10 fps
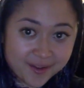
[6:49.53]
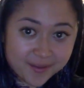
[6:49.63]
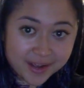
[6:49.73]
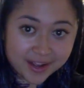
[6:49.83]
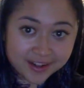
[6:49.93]

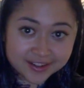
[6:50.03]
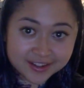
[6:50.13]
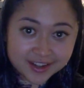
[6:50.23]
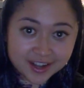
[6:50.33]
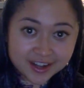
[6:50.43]
hands,
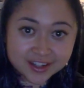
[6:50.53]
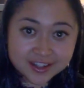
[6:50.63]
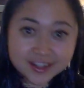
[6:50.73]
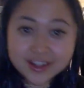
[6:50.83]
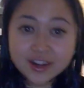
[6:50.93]
and
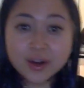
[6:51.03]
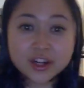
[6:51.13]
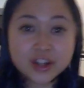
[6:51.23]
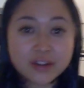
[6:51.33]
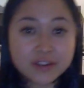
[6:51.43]
it'll wash
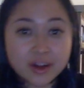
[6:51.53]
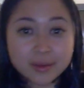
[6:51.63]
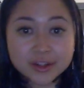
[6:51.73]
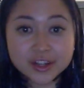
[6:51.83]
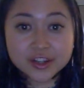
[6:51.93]
off in a couple
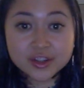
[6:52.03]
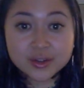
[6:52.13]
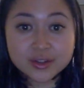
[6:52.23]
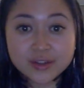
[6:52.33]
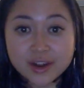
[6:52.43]
days, so it's fine.